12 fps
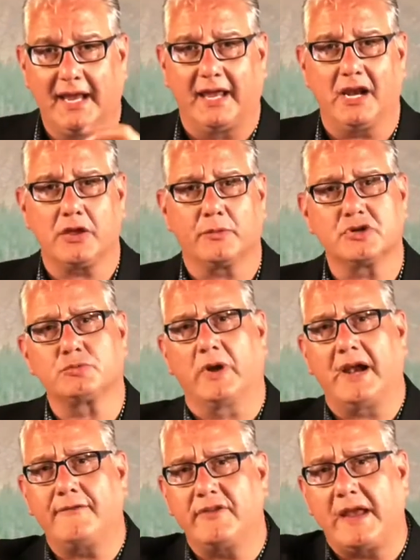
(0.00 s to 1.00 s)
In other words,
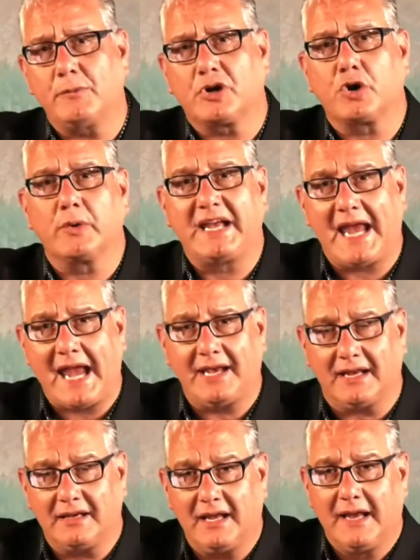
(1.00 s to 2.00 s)
whatever they were
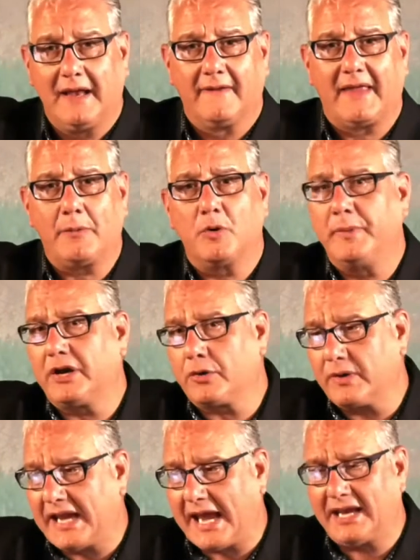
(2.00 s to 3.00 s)
created, they will be
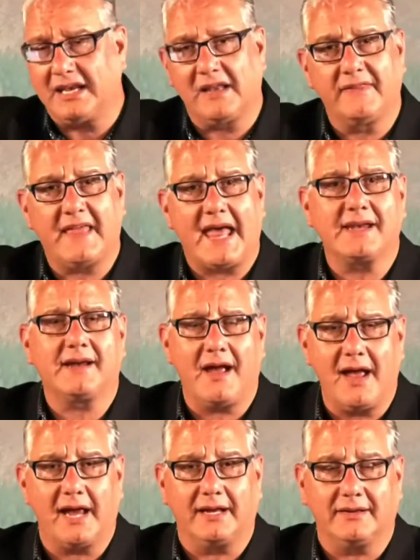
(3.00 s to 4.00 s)
created in that
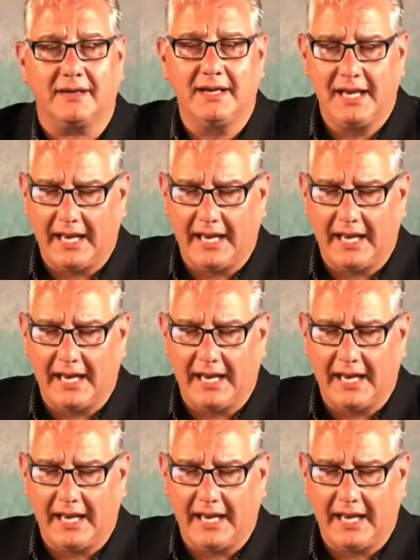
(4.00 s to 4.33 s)
kind.